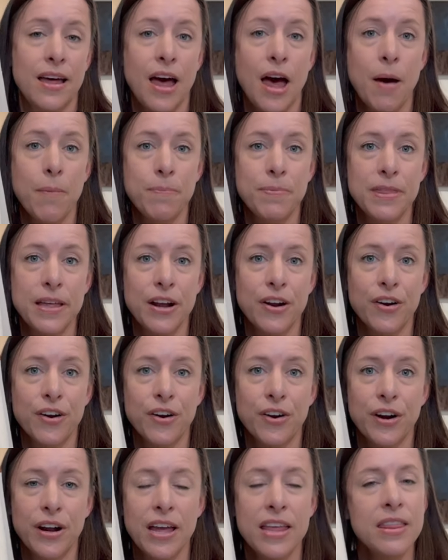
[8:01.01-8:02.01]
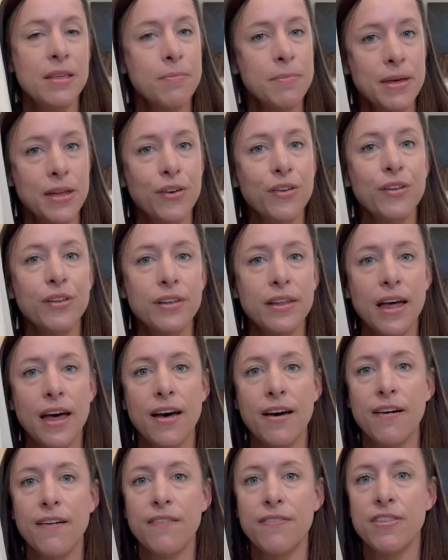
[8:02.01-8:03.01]
up there in the middle
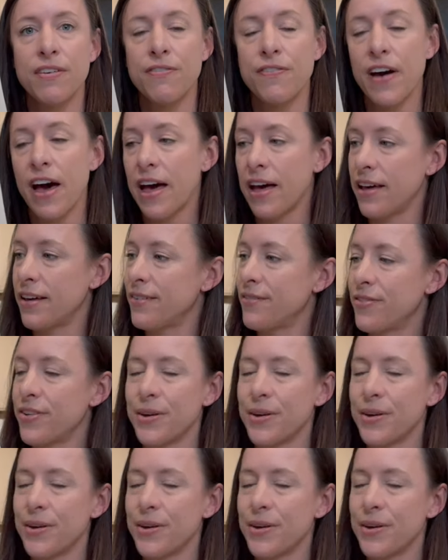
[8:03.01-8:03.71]
of the five.